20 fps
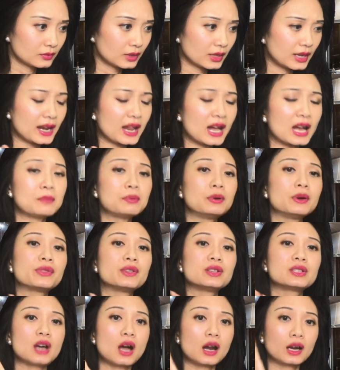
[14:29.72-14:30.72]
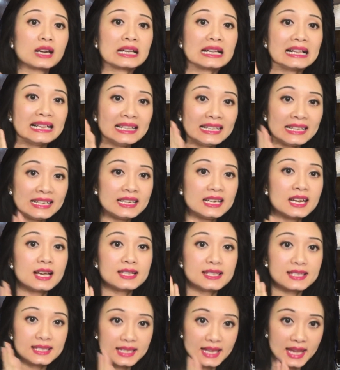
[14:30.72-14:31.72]
And I put this on clean
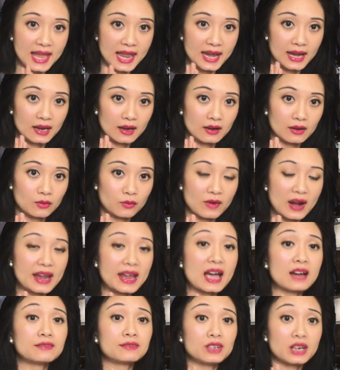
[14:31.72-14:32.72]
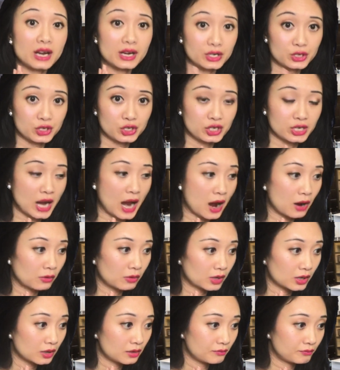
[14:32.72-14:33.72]
skin right after I
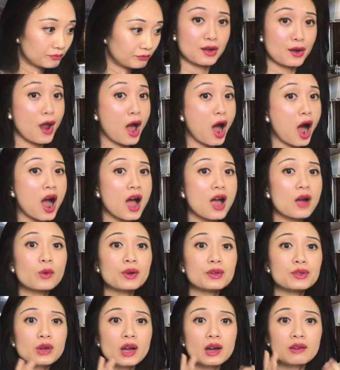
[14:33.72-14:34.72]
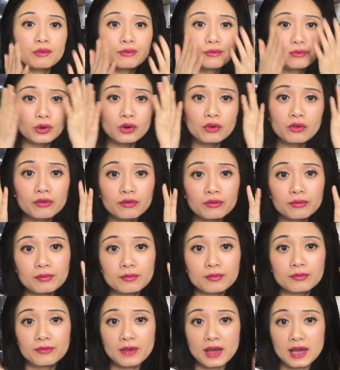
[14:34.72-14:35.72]
shower. Not when you have a full
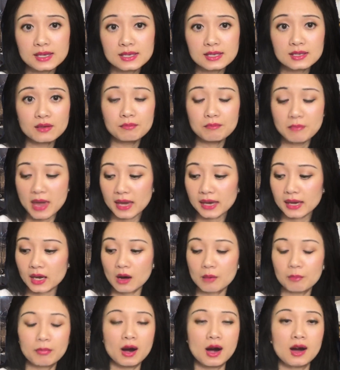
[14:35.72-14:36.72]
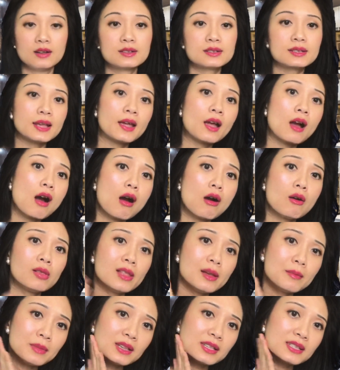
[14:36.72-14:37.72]
face of makeup on. Say, oh,
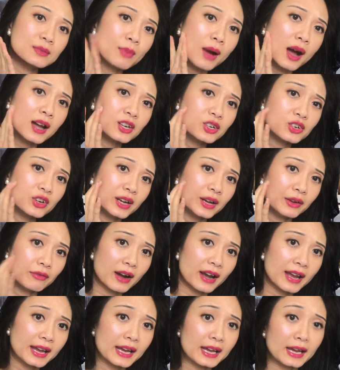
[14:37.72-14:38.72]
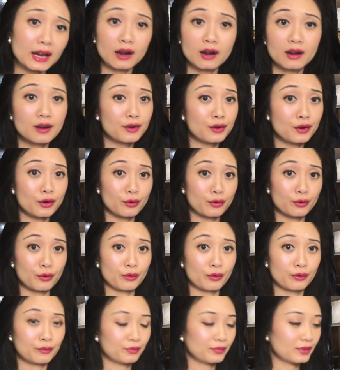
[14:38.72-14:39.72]
let me spot treat right here. No, no, no.
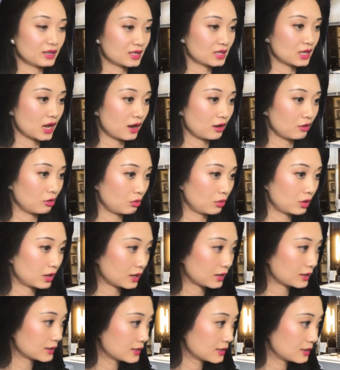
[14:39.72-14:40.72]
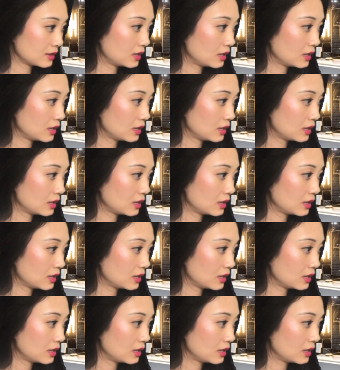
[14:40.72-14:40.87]
That's not how it works.